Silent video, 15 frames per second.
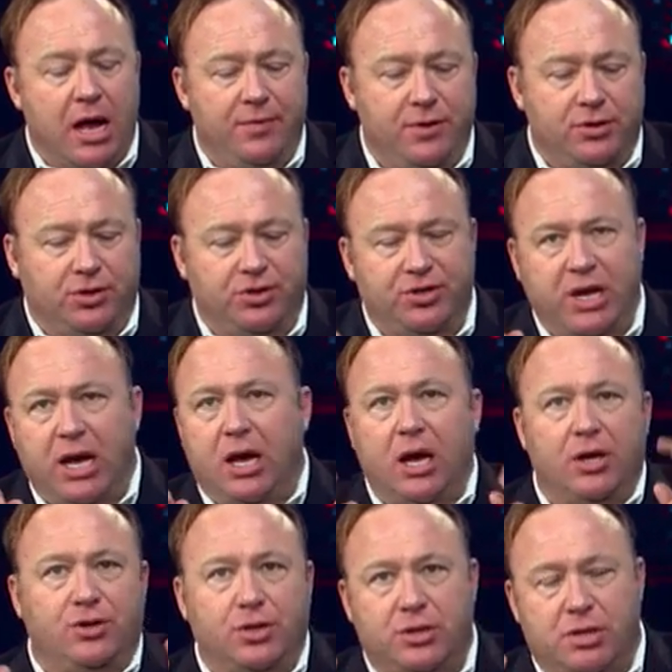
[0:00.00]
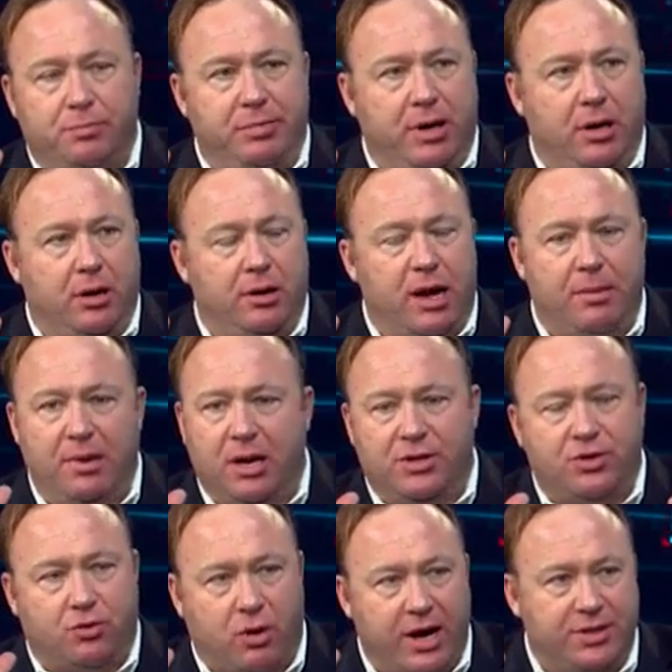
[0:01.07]
This Zika just appeared. I mean, it's
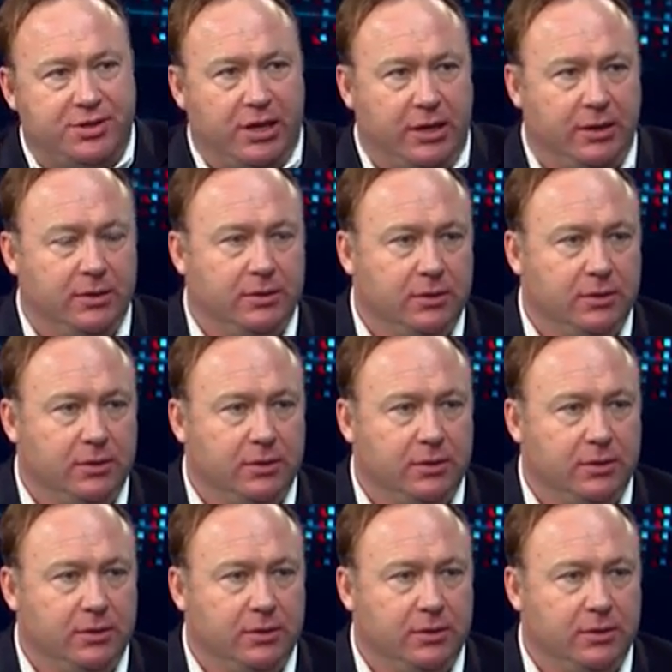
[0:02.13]
crazy.